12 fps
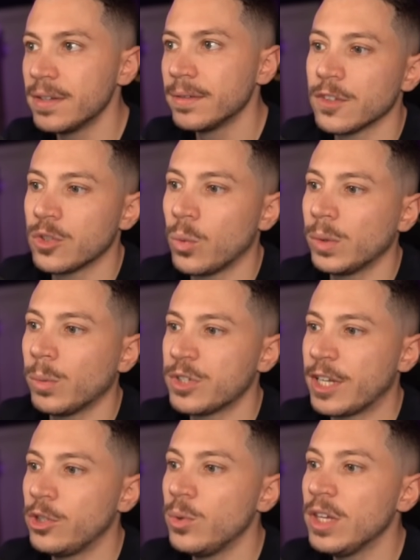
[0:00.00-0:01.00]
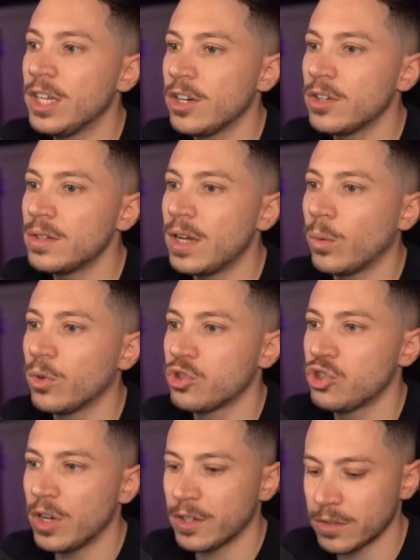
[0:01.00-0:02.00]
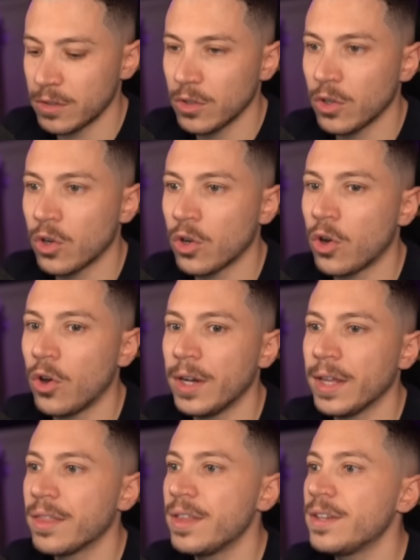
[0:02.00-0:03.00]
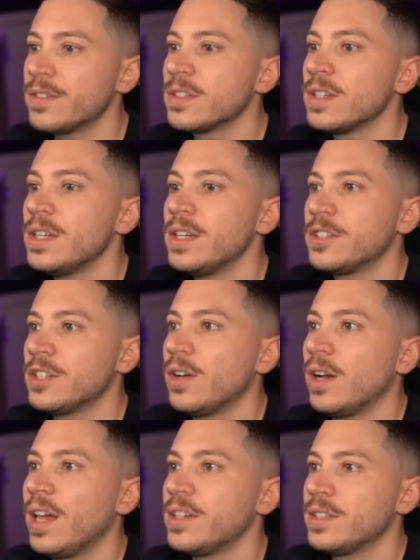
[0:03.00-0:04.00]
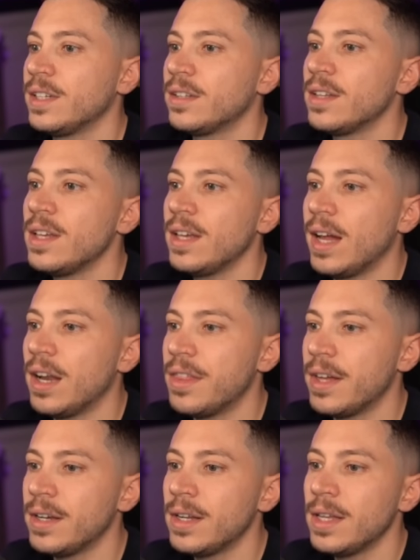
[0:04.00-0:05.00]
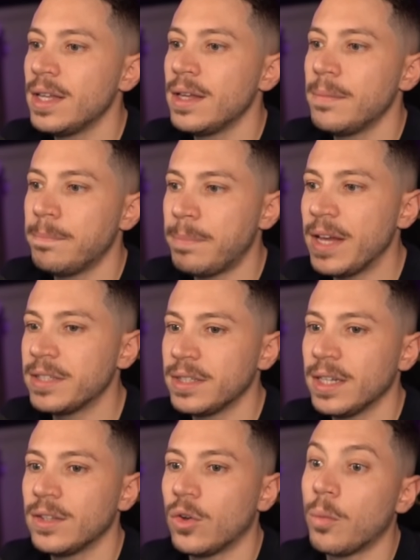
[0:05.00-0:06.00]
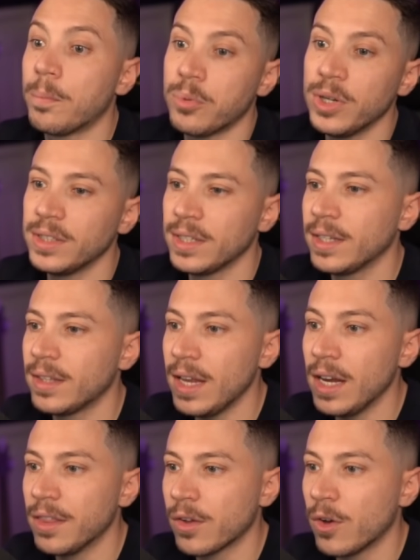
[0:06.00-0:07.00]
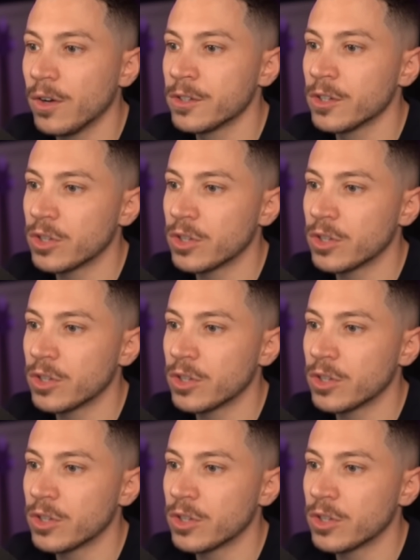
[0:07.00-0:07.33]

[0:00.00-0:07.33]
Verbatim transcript: So what was I doing here? I was just calling this, serializing it, and then pasting it or printing it in the console.